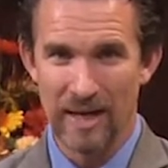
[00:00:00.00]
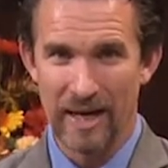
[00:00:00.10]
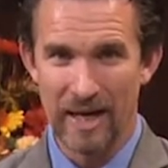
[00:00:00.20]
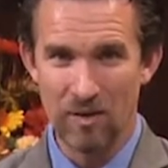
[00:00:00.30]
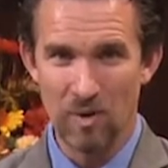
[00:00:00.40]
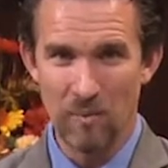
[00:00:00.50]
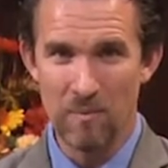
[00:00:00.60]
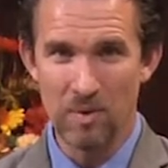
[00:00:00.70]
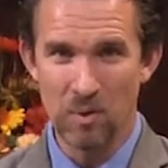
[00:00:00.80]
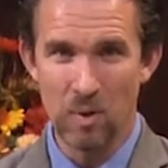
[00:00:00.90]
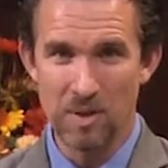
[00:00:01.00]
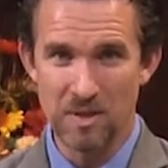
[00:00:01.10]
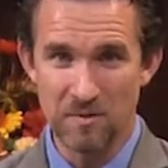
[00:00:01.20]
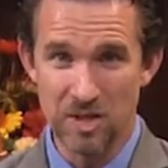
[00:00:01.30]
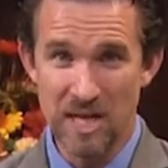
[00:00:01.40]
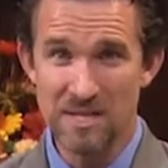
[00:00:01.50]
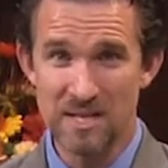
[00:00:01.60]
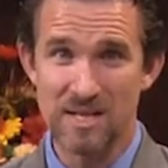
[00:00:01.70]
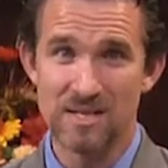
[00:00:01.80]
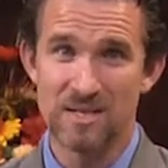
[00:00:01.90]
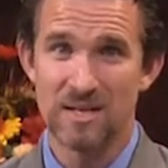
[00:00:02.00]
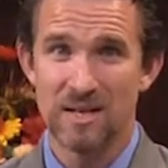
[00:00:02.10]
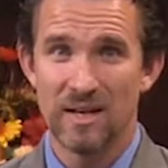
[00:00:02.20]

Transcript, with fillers: And he remembered the words of Jesus.